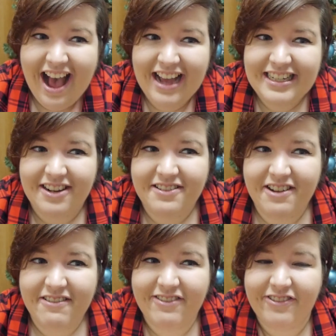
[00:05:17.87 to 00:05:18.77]
I don't
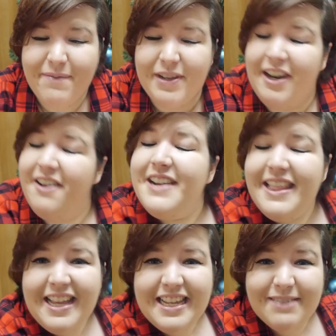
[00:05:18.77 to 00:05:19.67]
know if I'm alone
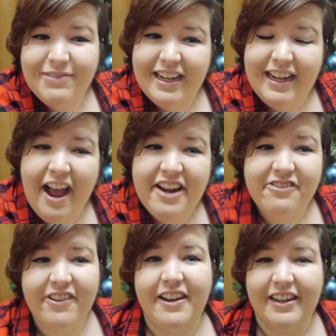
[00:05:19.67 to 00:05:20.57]
in this, but I kind
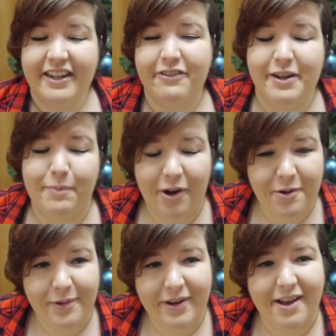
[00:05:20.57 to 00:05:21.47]
of felt a little
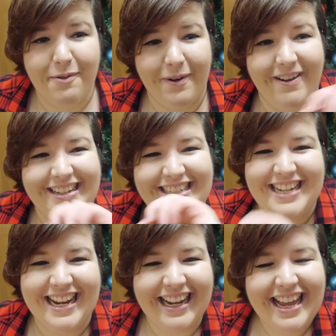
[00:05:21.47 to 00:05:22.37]
inappropriate
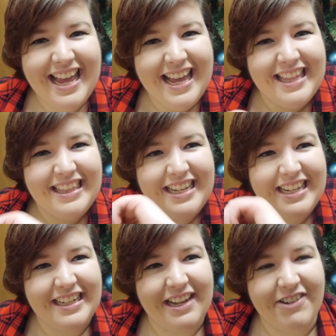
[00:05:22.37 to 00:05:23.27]
watching
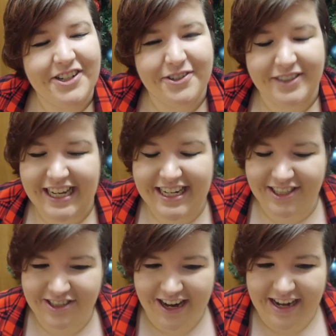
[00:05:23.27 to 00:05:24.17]
the original
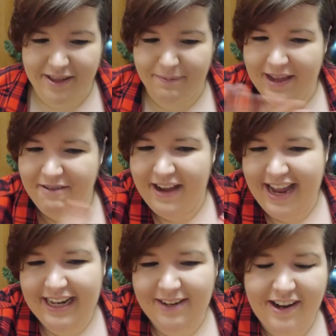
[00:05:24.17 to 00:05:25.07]
teaser trailer, the bit where
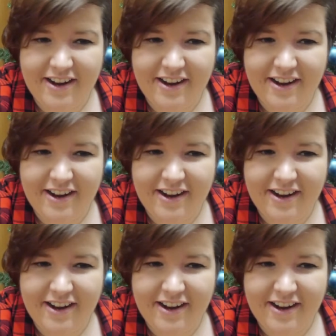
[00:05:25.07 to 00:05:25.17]
Hiccup